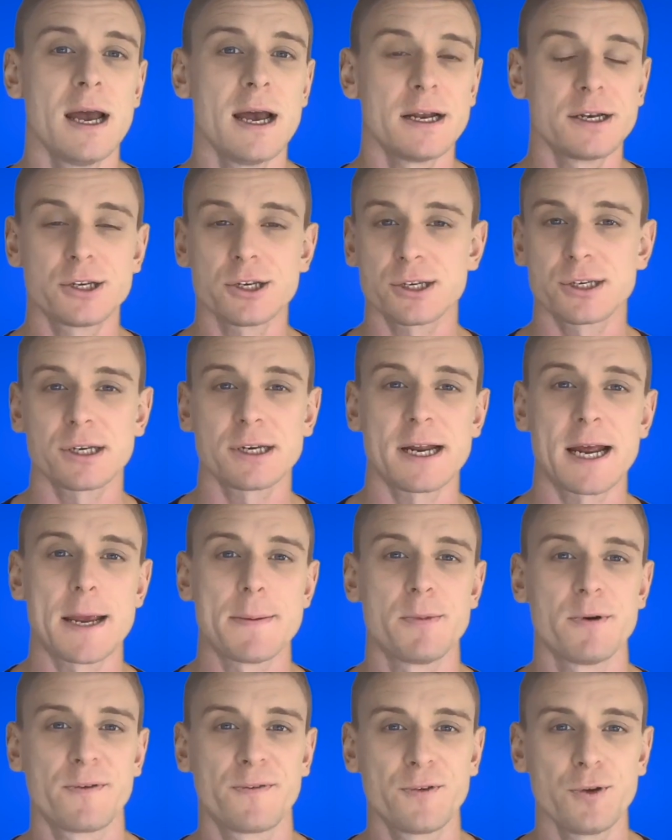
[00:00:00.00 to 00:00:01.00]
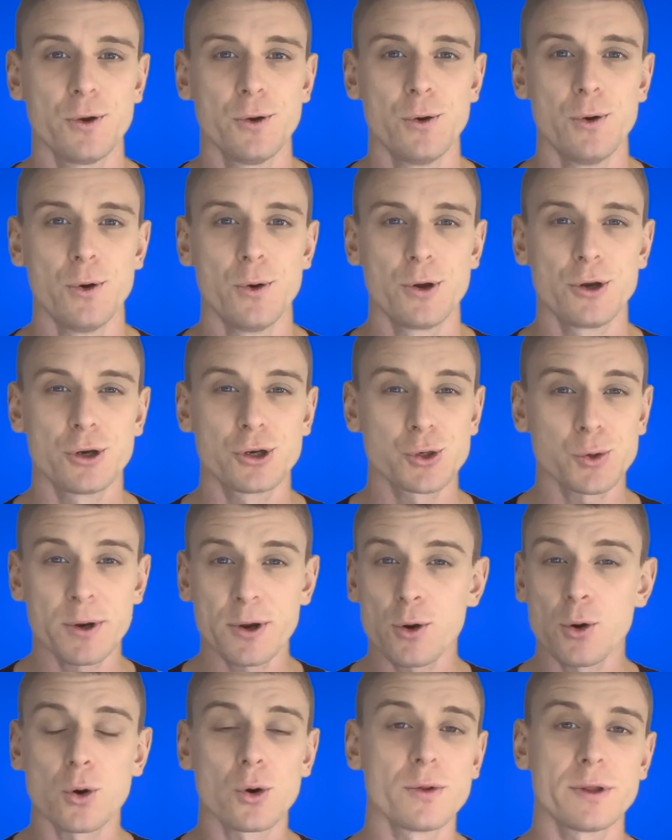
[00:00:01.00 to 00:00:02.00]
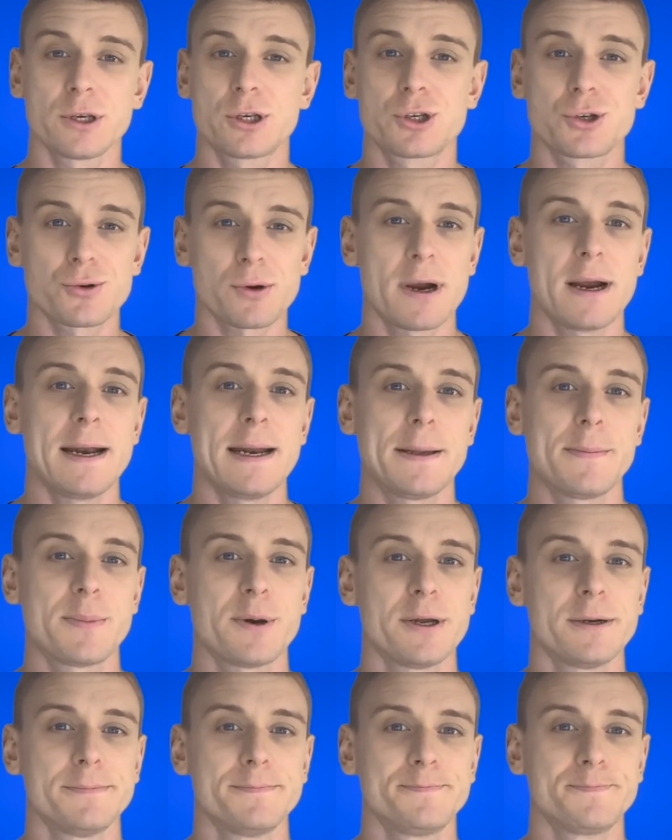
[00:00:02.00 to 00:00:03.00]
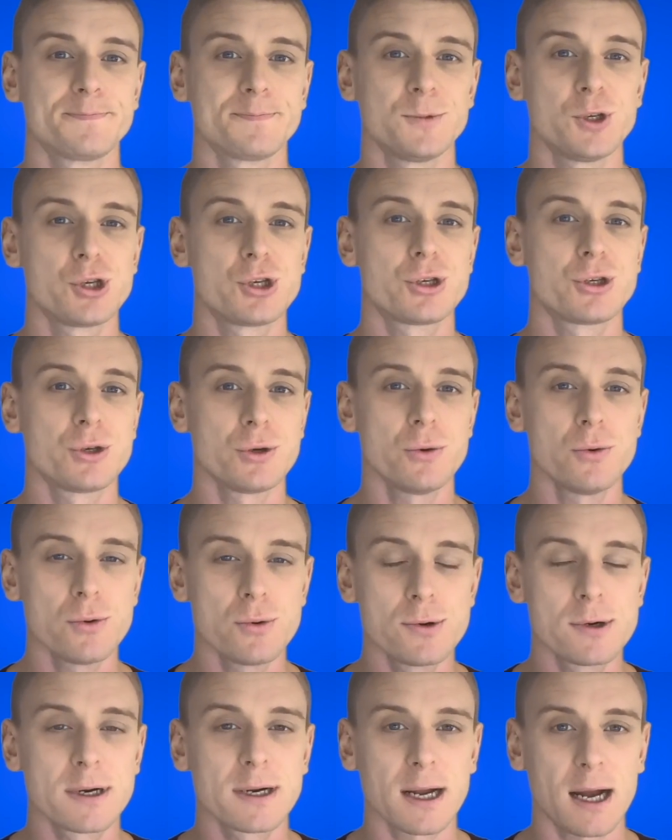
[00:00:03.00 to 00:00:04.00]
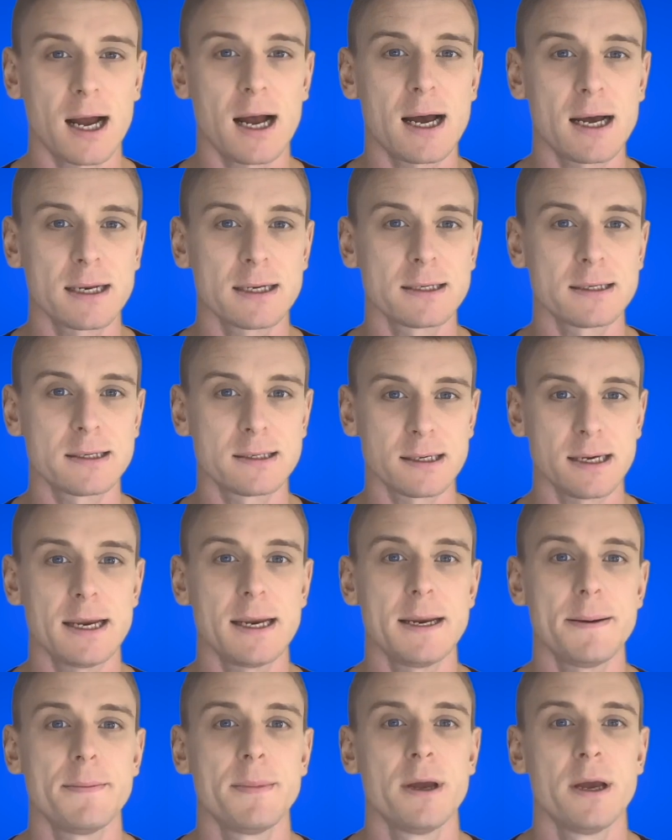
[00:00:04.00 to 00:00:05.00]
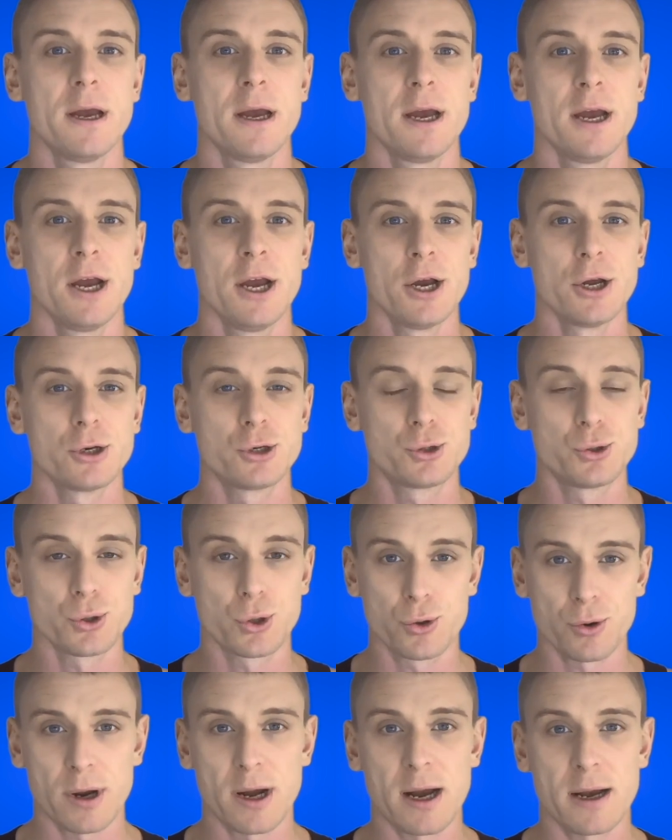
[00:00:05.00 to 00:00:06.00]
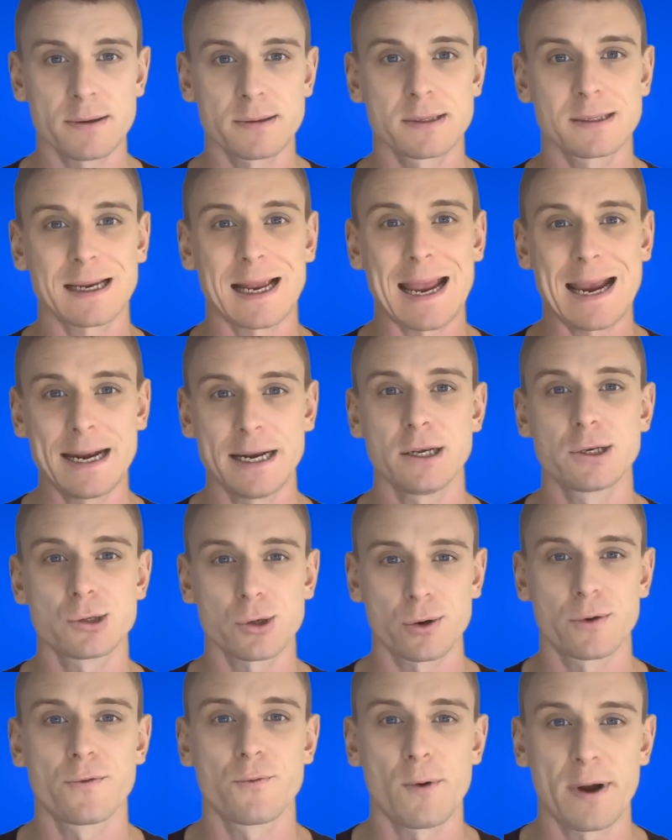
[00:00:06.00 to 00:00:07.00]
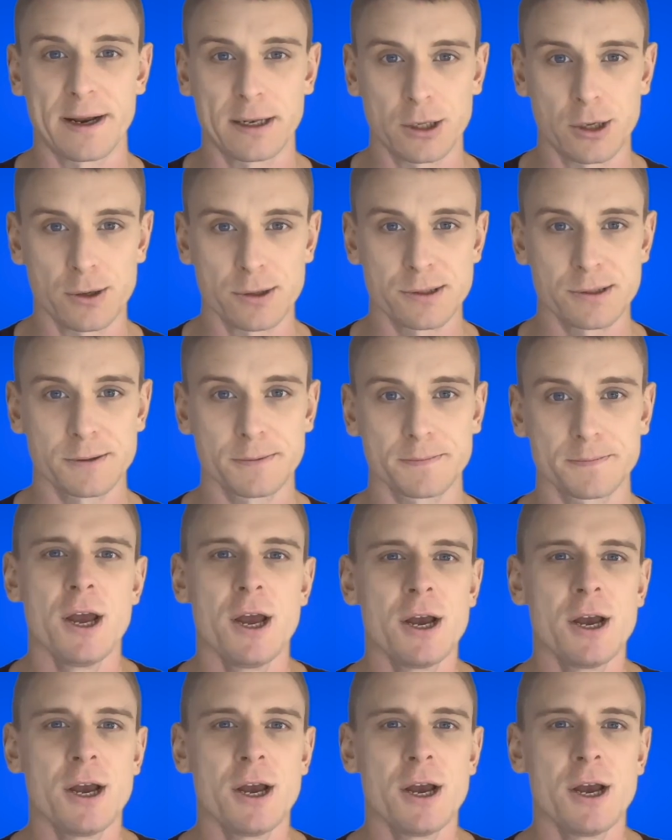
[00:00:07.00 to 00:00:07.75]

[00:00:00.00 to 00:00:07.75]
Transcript: just to name a few, and you're doing all this training, but you still can't seem to grasp any sort of weight loss.